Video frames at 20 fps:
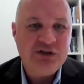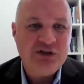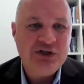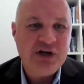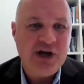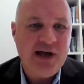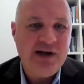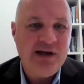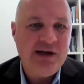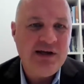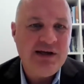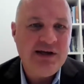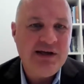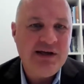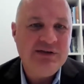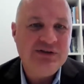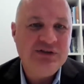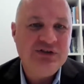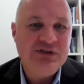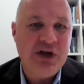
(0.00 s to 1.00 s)
China
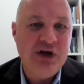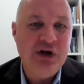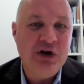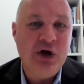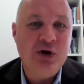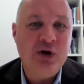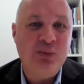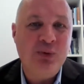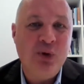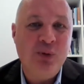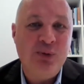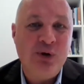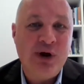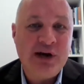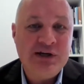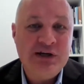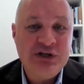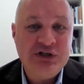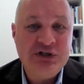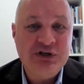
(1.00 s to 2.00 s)
is a notable
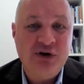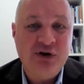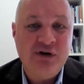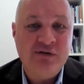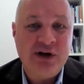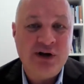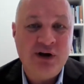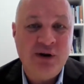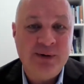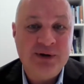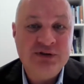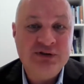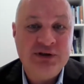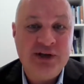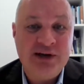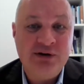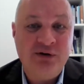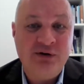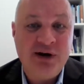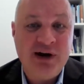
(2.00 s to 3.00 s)
practitioner of economic
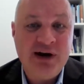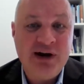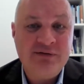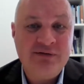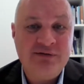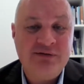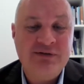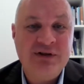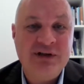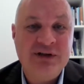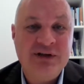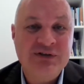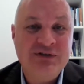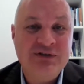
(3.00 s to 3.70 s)
statecraft,